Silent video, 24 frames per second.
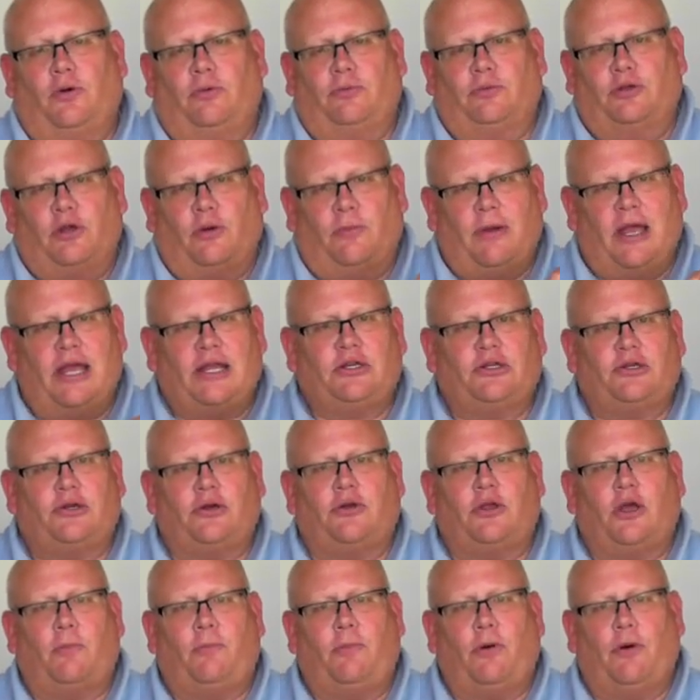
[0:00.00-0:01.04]
So make sure
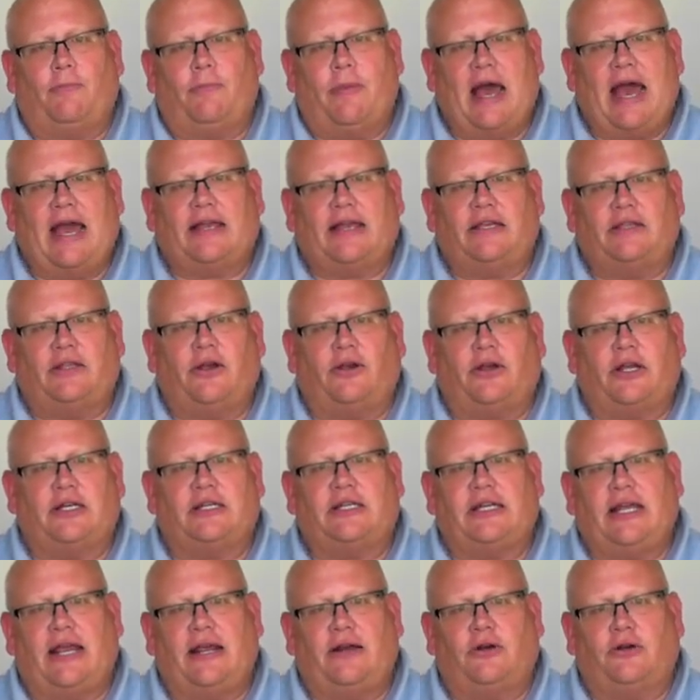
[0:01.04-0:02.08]
they're put back in their
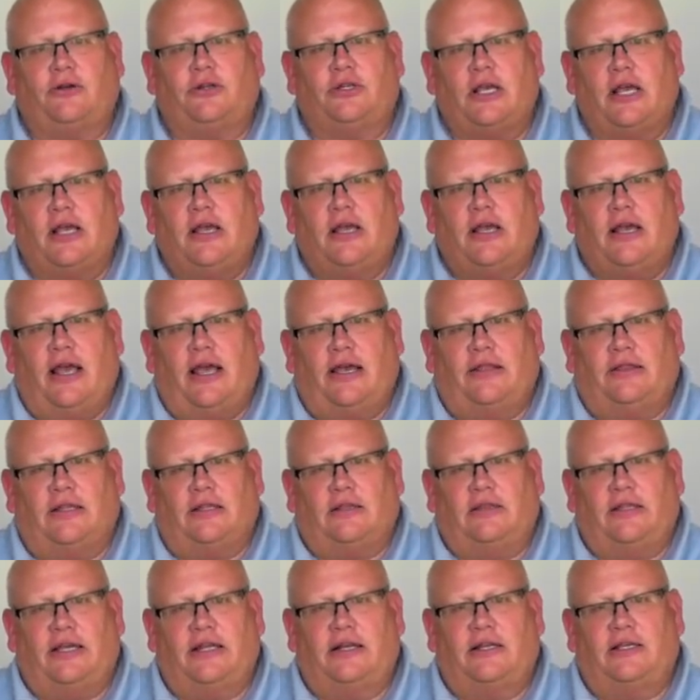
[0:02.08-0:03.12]
containers and the
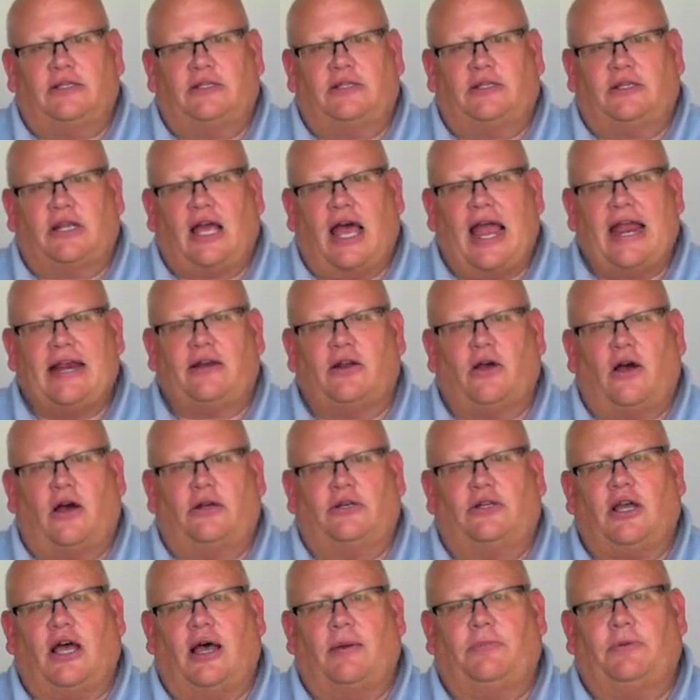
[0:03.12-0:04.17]
lid is tight on
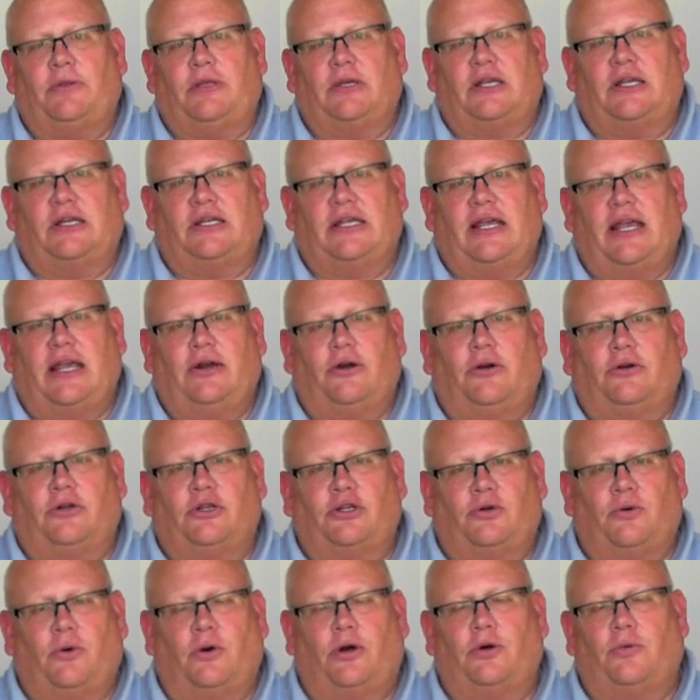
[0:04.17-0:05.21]
top of the container,
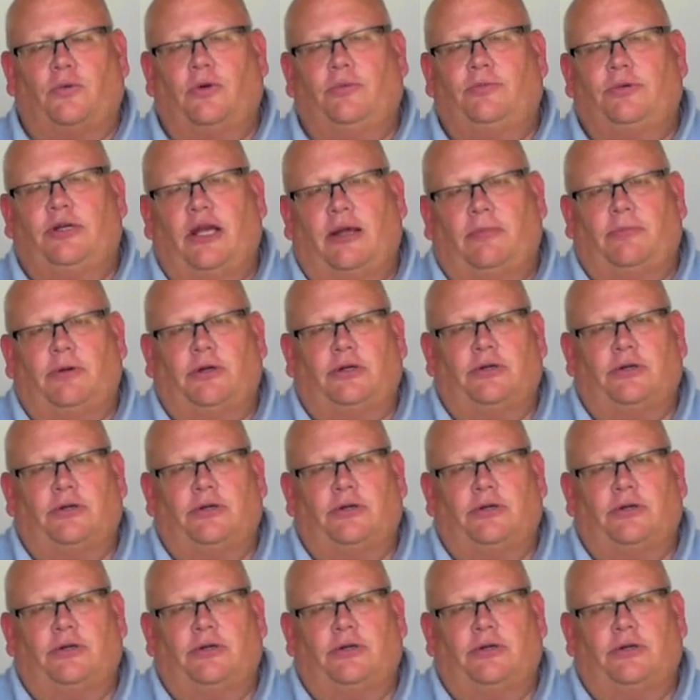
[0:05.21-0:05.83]
stored at room temperature.